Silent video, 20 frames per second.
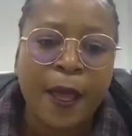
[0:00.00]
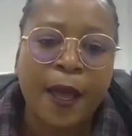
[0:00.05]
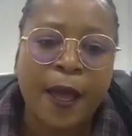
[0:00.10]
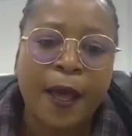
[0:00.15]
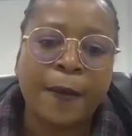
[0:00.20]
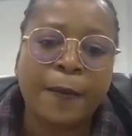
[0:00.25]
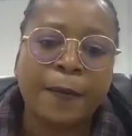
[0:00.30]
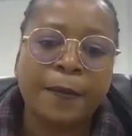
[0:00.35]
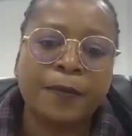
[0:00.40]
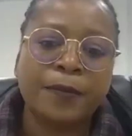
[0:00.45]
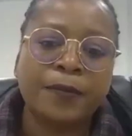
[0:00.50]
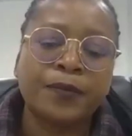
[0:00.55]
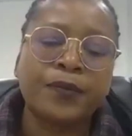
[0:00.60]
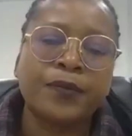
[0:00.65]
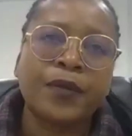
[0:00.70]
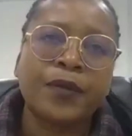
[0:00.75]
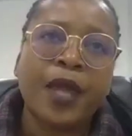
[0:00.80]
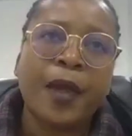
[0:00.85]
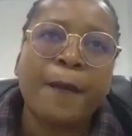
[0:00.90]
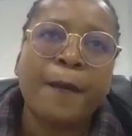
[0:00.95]
Um,
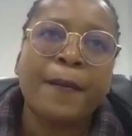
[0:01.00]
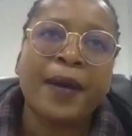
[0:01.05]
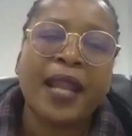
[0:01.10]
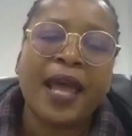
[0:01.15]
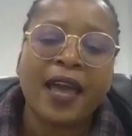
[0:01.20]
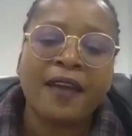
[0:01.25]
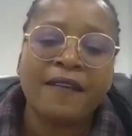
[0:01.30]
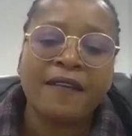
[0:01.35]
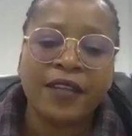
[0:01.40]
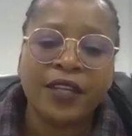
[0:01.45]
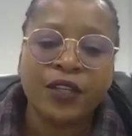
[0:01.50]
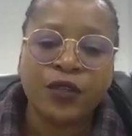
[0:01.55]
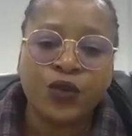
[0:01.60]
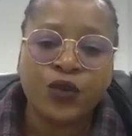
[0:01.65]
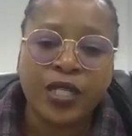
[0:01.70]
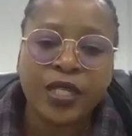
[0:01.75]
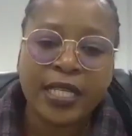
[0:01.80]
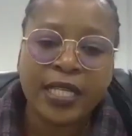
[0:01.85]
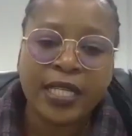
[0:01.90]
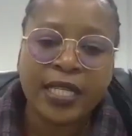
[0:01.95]
but I haven't
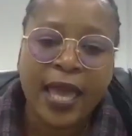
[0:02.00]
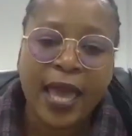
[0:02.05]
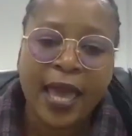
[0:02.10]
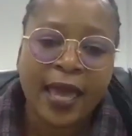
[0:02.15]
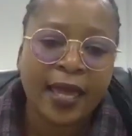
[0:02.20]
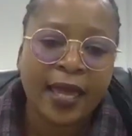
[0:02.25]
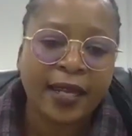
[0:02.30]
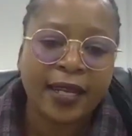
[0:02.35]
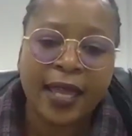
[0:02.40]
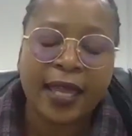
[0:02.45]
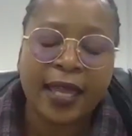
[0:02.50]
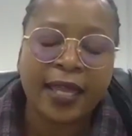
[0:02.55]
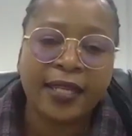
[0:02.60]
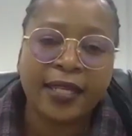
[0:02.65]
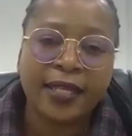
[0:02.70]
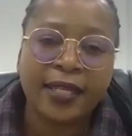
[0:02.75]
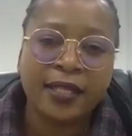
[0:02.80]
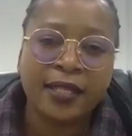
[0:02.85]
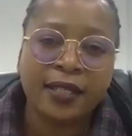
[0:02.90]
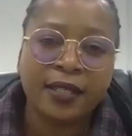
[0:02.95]
really had
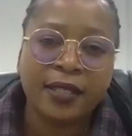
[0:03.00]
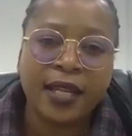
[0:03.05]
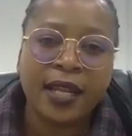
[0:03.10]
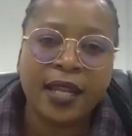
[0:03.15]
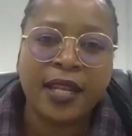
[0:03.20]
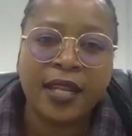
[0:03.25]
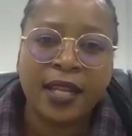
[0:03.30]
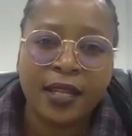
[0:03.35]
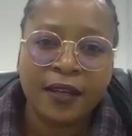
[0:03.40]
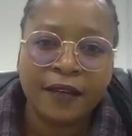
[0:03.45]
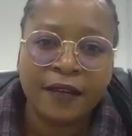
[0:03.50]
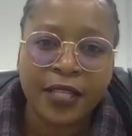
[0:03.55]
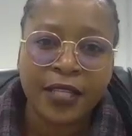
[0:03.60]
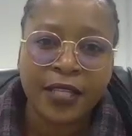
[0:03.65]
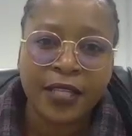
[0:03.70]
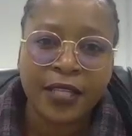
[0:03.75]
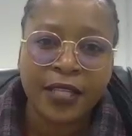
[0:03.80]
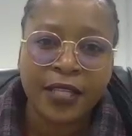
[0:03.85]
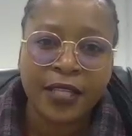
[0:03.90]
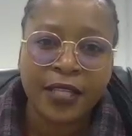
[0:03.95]
any lived
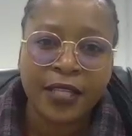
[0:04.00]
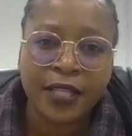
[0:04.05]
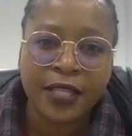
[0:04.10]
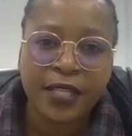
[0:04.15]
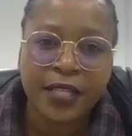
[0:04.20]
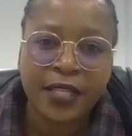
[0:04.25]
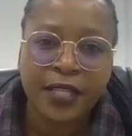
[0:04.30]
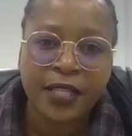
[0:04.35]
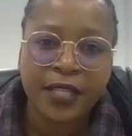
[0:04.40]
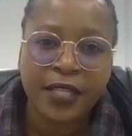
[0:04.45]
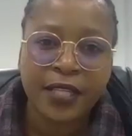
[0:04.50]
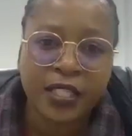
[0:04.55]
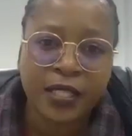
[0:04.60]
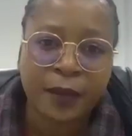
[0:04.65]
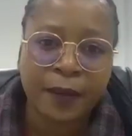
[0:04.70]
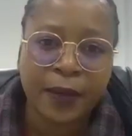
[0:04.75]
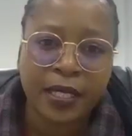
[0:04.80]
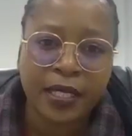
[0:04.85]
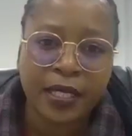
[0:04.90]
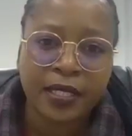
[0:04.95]
experience of
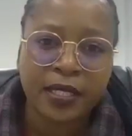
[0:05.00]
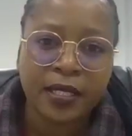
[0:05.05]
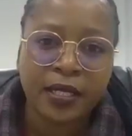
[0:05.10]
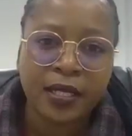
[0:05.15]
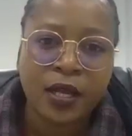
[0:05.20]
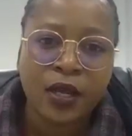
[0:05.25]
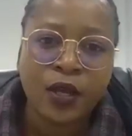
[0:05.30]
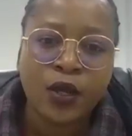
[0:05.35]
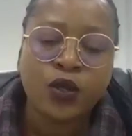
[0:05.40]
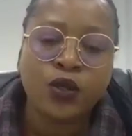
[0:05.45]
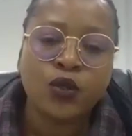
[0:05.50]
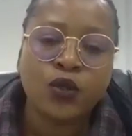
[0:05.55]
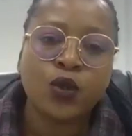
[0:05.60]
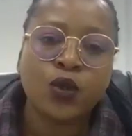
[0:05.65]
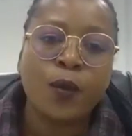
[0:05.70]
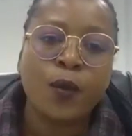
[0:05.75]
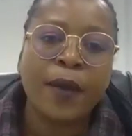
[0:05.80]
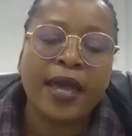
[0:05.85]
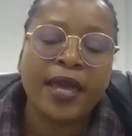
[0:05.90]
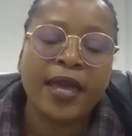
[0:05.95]
disability.
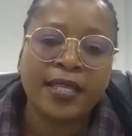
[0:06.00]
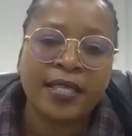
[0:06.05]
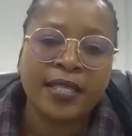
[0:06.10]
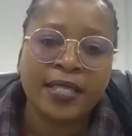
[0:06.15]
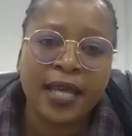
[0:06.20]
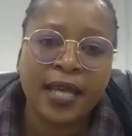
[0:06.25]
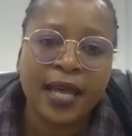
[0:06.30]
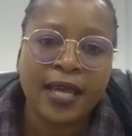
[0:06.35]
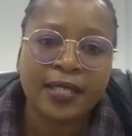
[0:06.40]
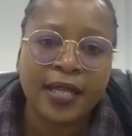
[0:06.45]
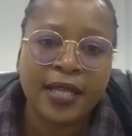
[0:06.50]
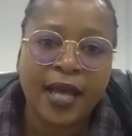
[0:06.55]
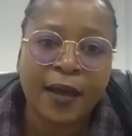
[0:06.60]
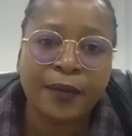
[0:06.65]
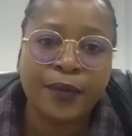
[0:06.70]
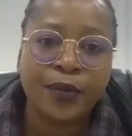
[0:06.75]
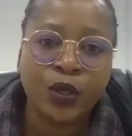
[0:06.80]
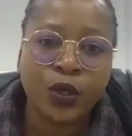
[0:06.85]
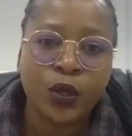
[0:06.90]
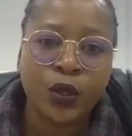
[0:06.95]
So my insights
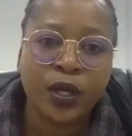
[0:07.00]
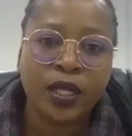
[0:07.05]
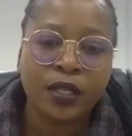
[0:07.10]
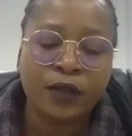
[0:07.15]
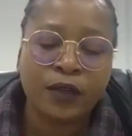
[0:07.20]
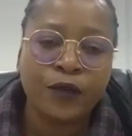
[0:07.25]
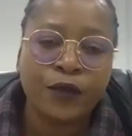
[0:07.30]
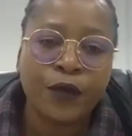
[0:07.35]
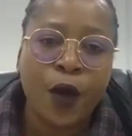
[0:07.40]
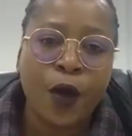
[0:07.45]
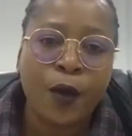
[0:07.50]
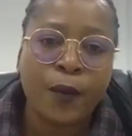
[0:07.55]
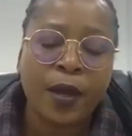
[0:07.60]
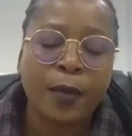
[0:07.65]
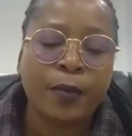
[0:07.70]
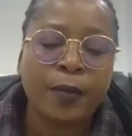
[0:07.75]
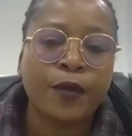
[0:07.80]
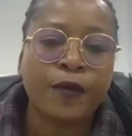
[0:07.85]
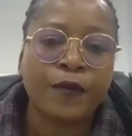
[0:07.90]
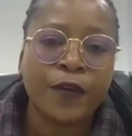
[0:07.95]
are purely from
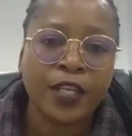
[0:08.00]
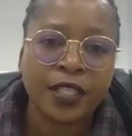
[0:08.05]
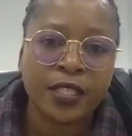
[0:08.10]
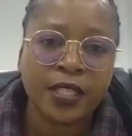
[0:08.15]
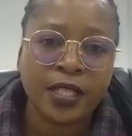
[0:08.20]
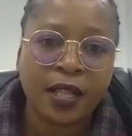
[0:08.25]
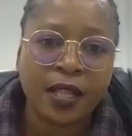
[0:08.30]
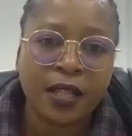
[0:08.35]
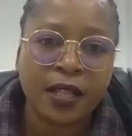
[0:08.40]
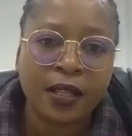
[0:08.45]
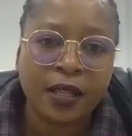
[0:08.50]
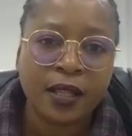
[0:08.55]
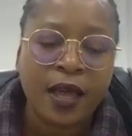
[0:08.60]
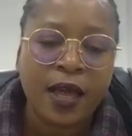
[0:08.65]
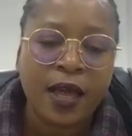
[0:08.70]
a professional